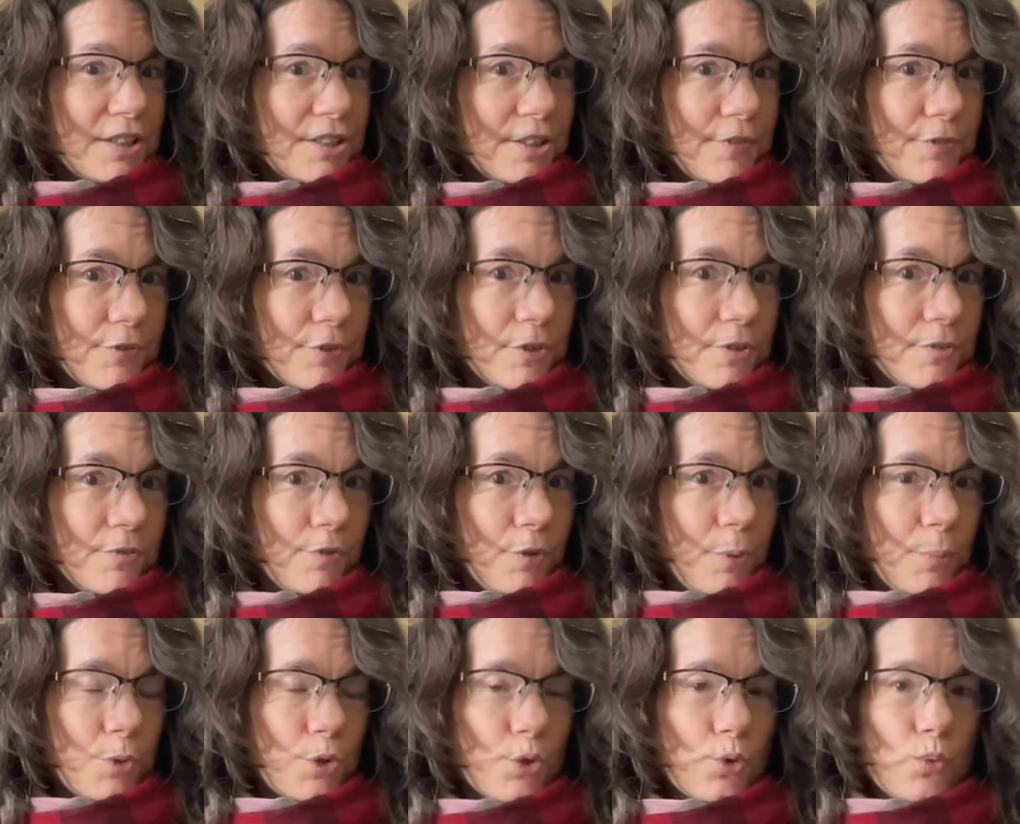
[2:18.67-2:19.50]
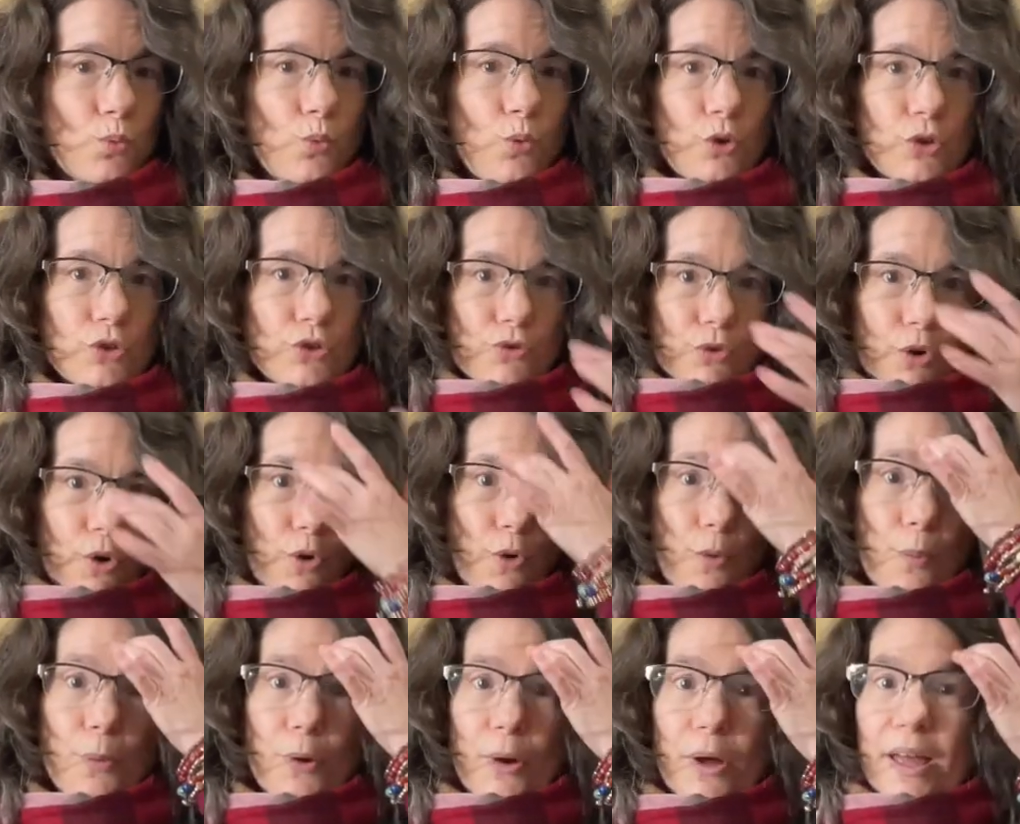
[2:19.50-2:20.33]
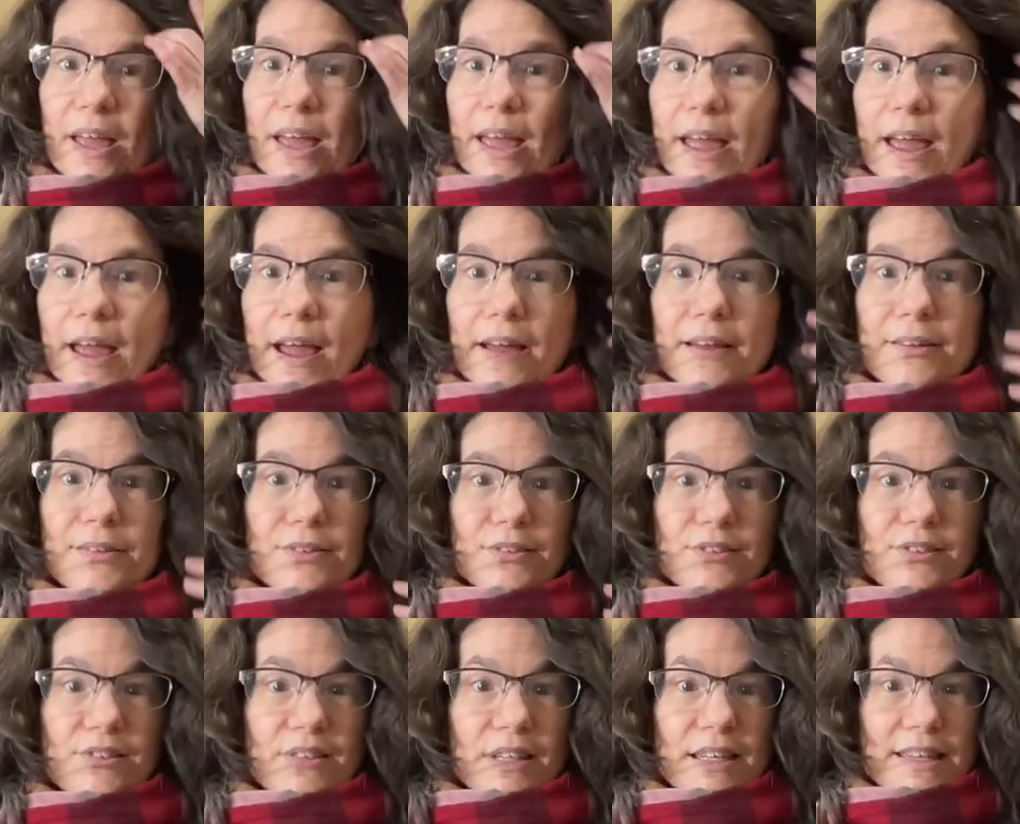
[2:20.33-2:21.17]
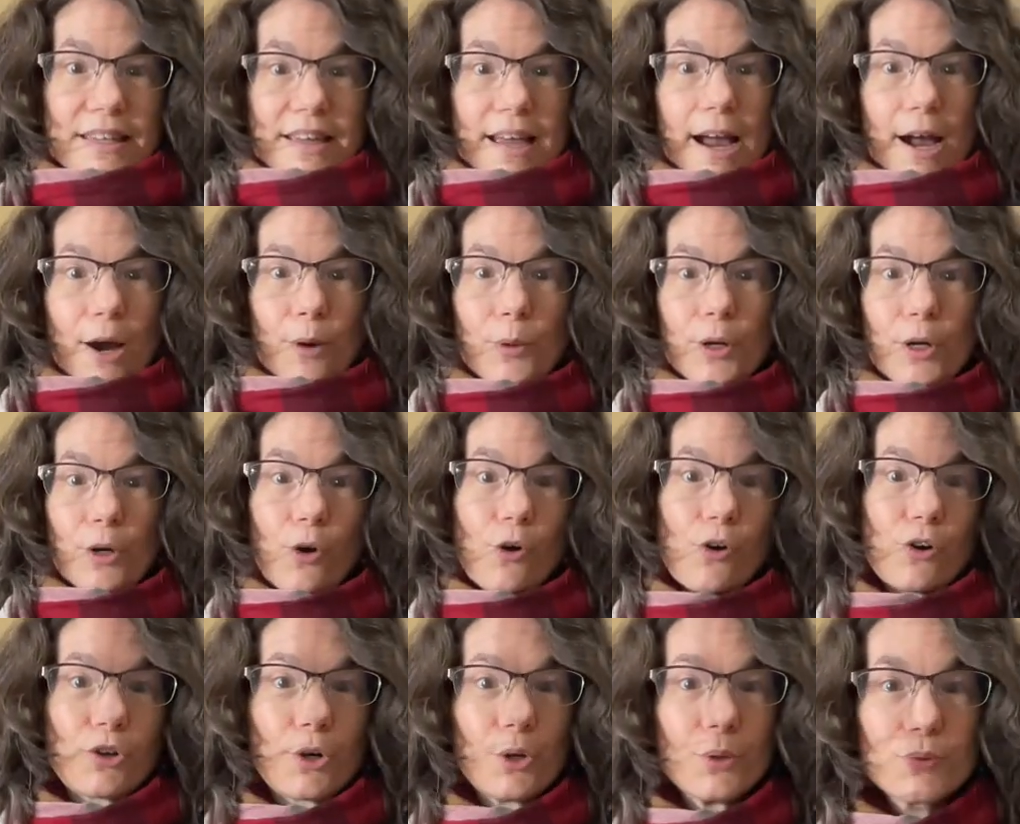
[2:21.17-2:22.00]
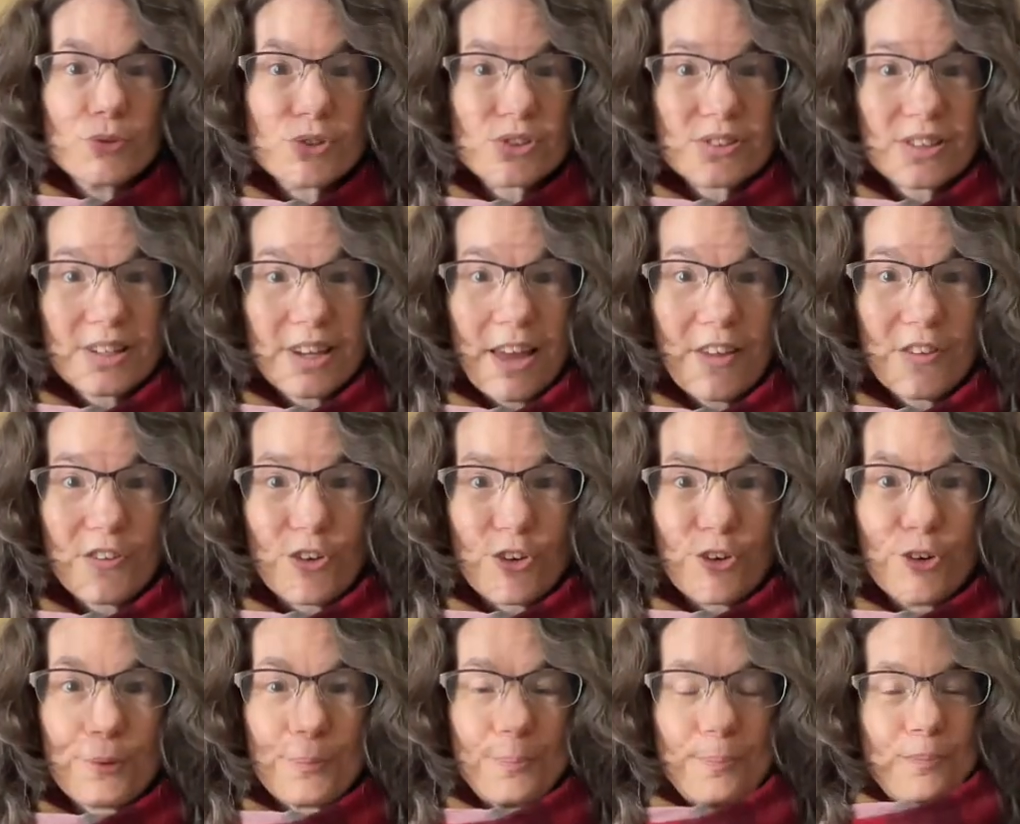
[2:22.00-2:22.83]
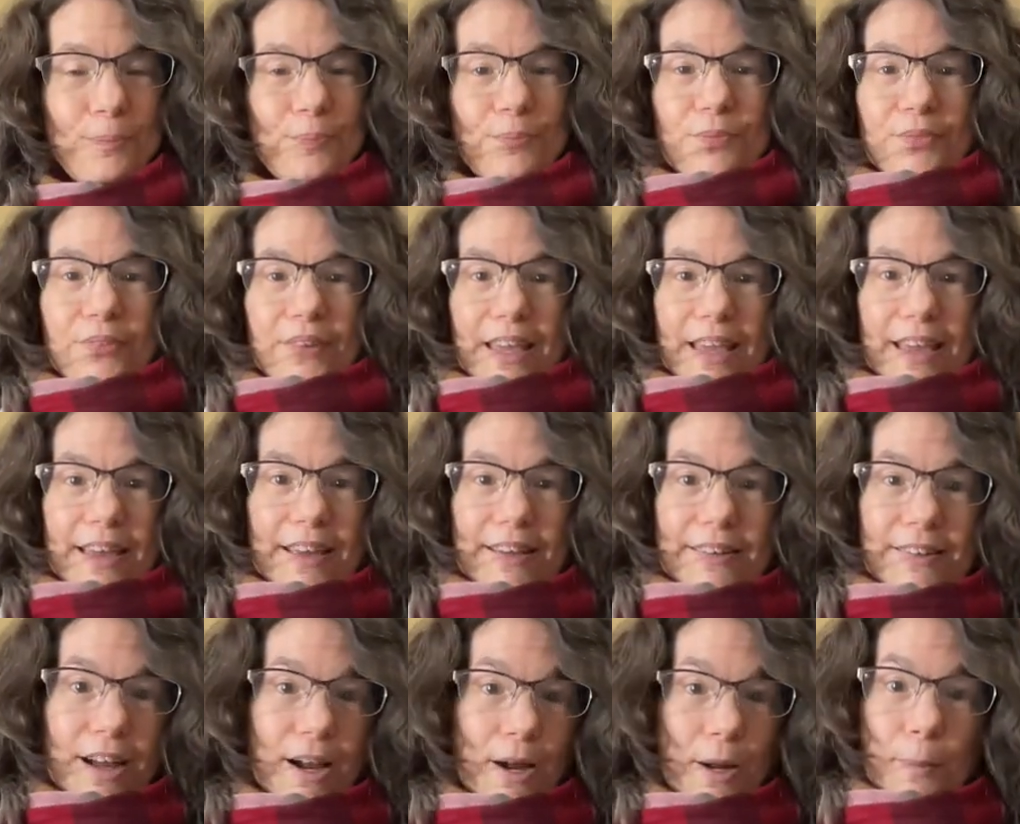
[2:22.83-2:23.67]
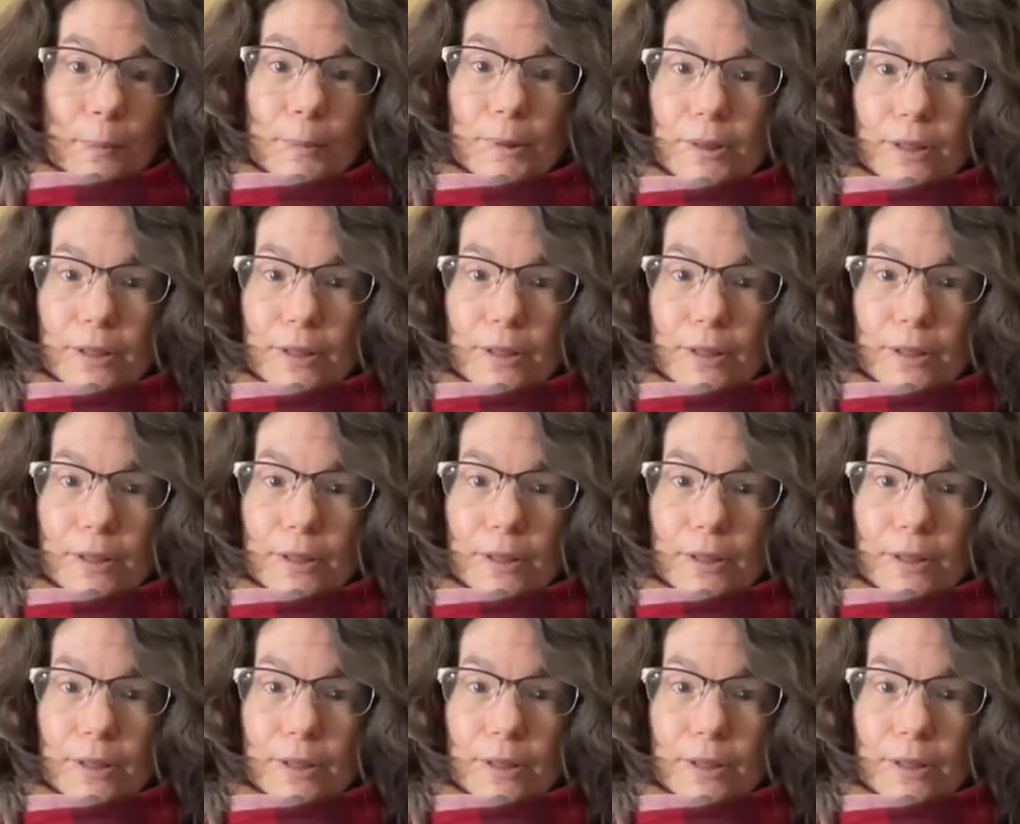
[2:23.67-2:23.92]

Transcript: different from your wardrobe and see how it all goes together. And I'm